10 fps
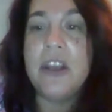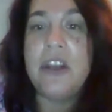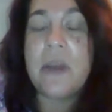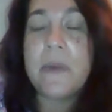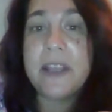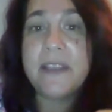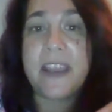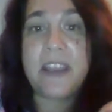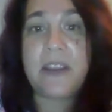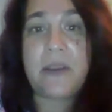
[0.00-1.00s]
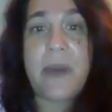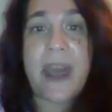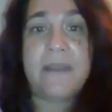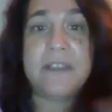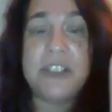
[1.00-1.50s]
Knowing that you
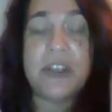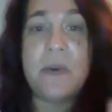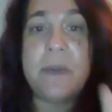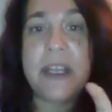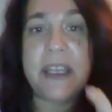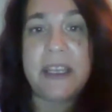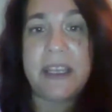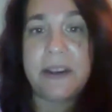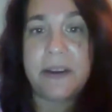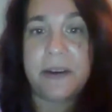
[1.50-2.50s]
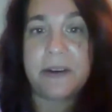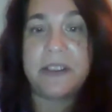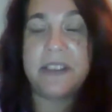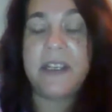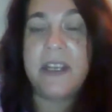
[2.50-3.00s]
have so many
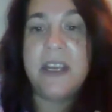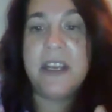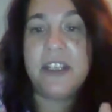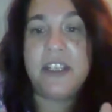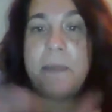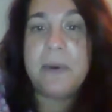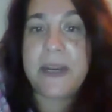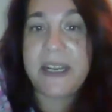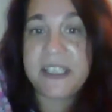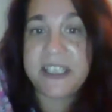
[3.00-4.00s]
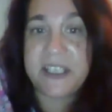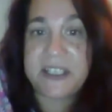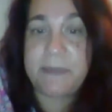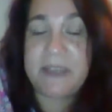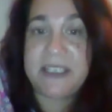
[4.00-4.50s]
years to put into
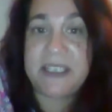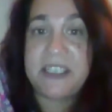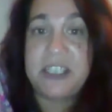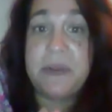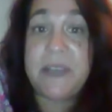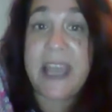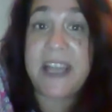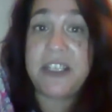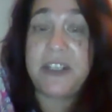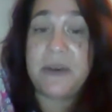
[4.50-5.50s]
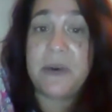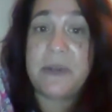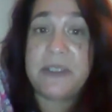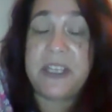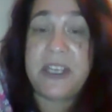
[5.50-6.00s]
this business to get to the
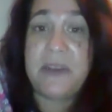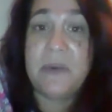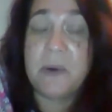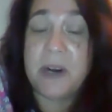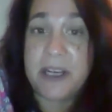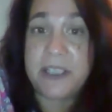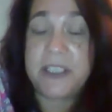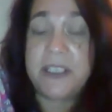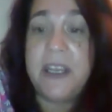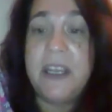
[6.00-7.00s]
goals that you want,